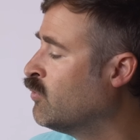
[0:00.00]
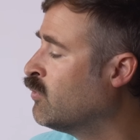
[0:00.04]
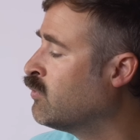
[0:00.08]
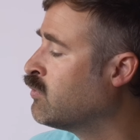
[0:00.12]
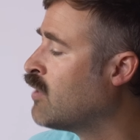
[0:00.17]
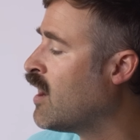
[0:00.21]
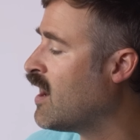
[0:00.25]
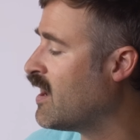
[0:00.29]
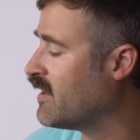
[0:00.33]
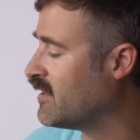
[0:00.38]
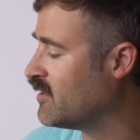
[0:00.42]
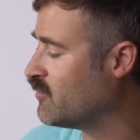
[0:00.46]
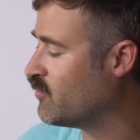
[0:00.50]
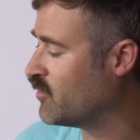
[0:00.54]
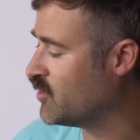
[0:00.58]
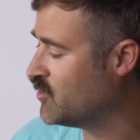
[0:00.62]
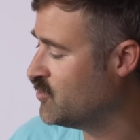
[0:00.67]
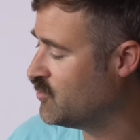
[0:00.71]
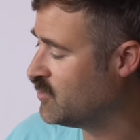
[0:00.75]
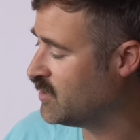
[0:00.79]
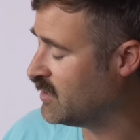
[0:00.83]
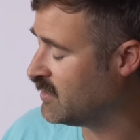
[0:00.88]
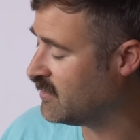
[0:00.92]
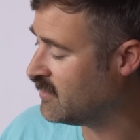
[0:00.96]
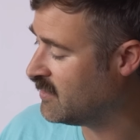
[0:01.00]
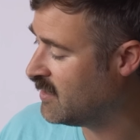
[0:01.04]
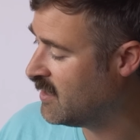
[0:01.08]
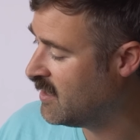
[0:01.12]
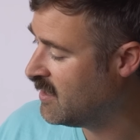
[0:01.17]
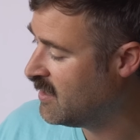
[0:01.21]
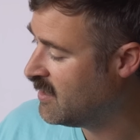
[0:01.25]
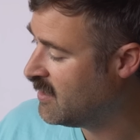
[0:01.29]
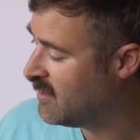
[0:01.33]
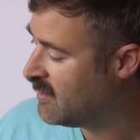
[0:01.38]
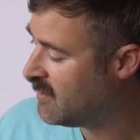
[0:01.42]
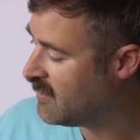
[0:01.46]
wanted, where you can
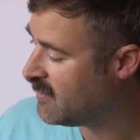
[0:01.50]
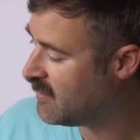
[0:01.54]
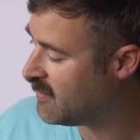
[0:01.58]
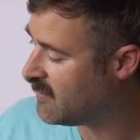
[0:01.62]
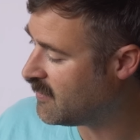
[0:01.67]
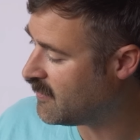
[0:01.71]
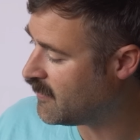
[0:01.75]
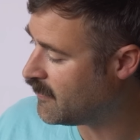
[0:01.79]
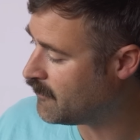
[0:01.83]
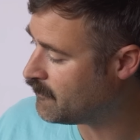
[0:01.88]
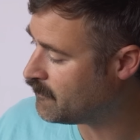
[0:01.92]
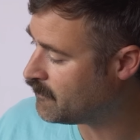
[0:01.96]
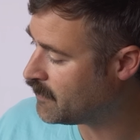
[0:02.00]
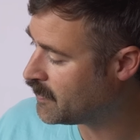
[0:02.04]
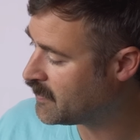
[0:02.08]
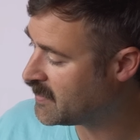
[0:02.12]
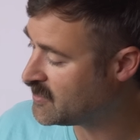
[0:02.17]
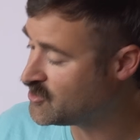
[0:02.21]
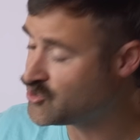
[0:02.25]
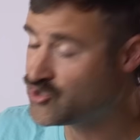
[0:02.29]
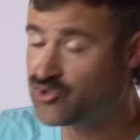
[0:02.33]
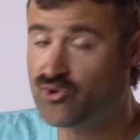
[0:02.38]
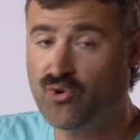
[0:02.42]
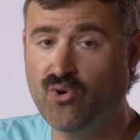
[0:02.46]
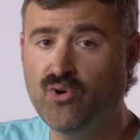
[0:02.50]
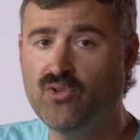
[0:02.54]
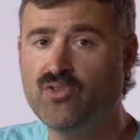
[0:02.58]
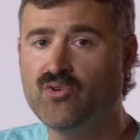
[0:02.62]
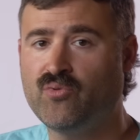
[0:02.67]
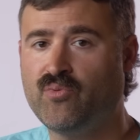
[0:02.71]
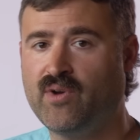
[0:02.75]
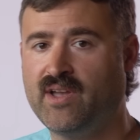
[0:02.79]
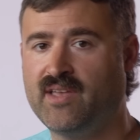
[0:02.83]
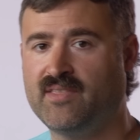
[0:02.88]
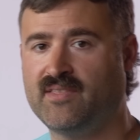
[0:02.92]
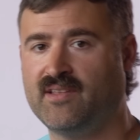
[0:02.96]
control the
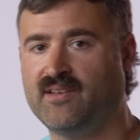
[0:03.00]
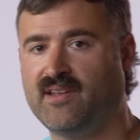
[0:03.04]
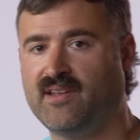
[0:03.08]
way the